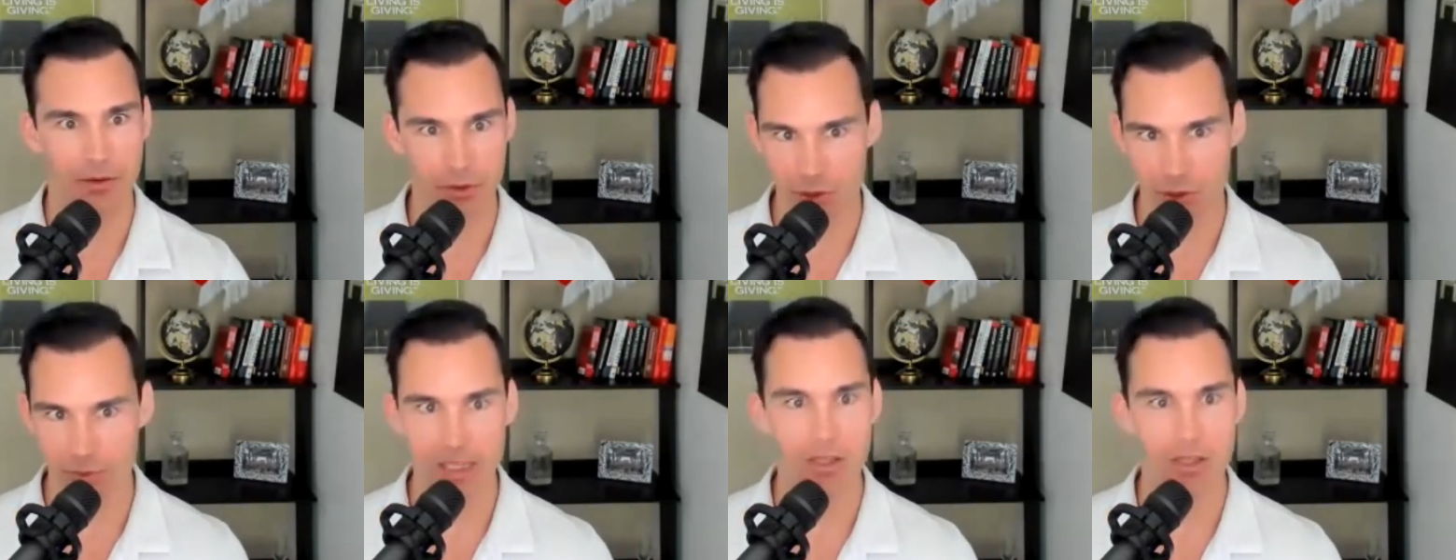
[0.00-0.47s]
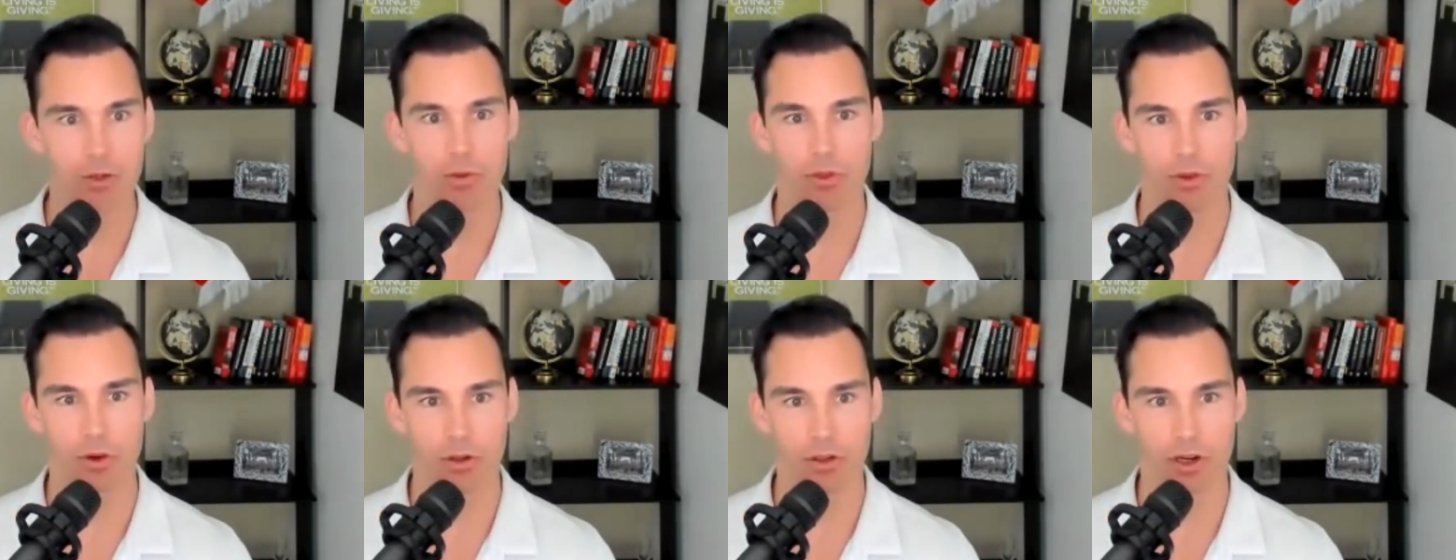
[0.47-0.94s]
If you're speaking to
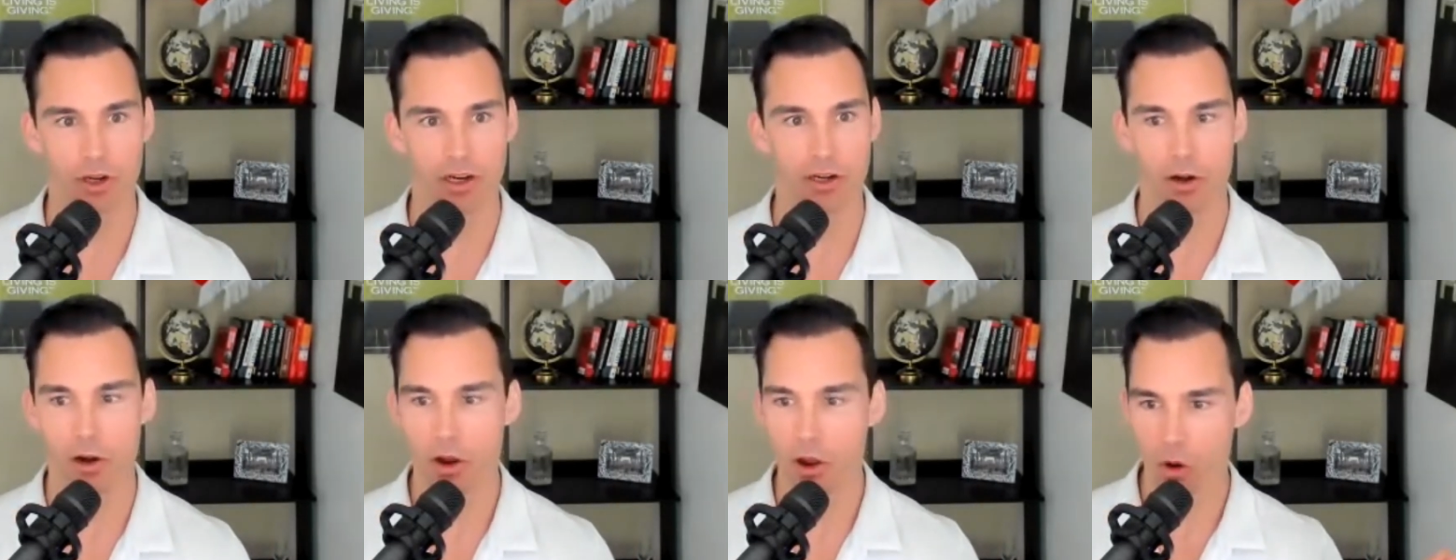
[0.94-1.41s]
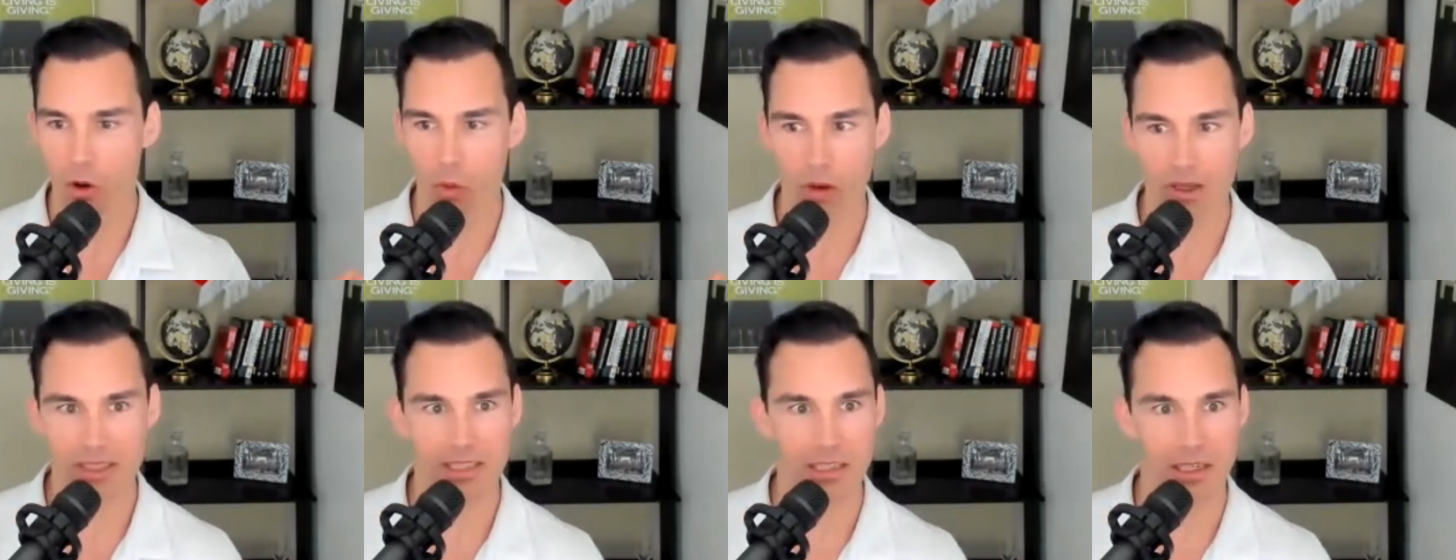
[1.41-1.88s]
a third grader,
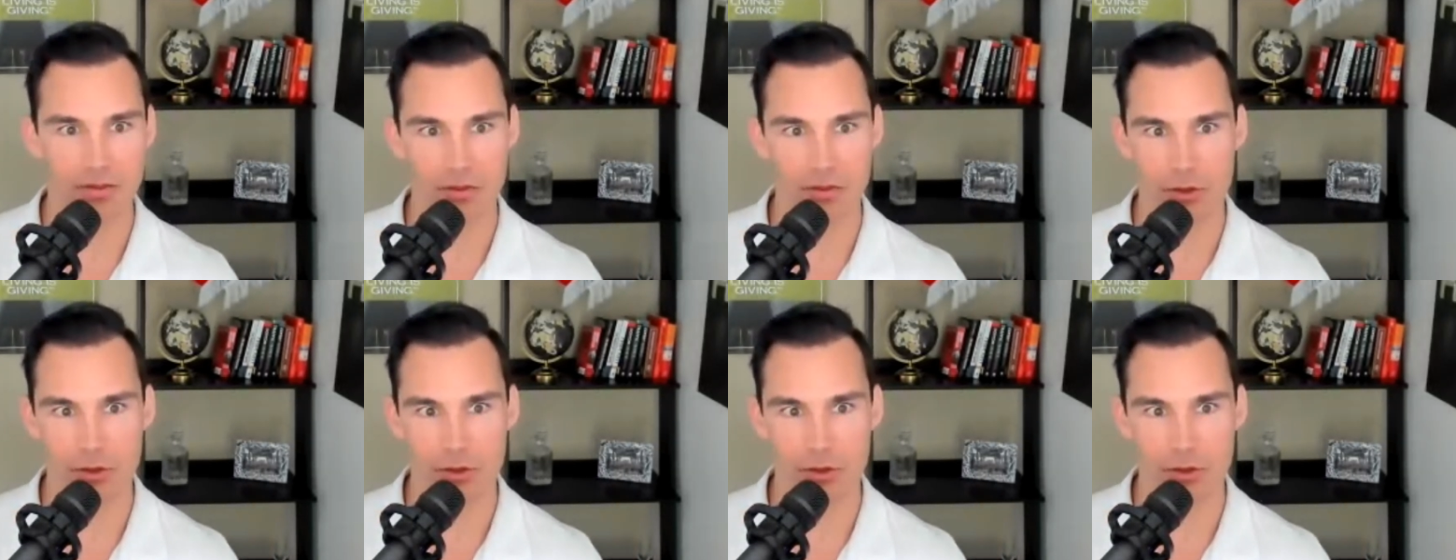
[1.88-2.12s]
what's